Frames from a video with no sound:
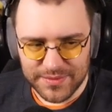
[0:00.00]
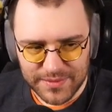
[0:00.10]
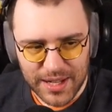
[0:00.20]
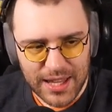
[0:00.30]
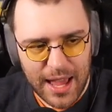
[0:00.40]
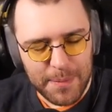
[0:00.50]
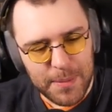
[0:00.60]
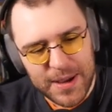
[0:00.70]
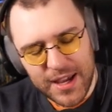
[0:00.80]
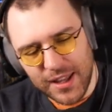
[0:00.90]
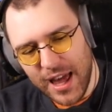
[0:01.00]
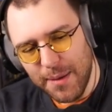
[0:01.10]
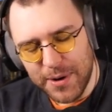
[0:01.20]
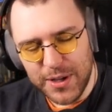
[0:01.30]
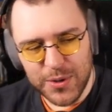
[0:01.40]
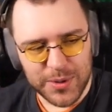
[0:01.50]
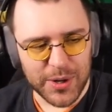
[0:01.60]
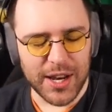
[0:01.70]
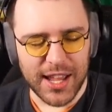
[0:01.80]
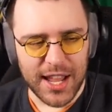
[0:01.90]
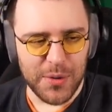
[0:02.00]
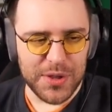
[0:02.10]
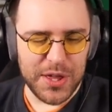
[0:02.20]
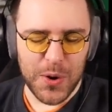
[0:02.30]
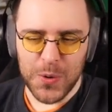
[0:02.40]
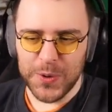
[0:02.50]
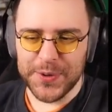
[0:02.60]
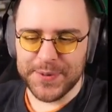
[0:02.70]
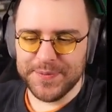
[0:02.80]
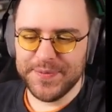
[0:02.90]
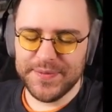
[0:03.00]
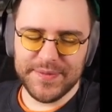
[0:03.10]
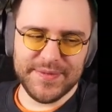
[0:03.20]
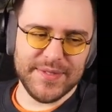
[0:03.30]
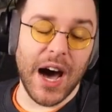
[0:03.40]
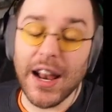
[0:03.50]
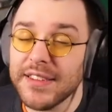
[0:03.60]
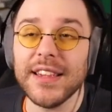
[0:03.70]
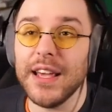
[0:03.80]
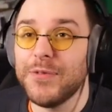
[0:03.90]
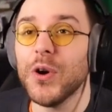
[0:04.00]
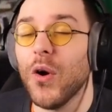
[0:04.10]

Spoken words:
It'll happen to me. It'll happen to you. You're going to get hit with the old. Honestly, if you're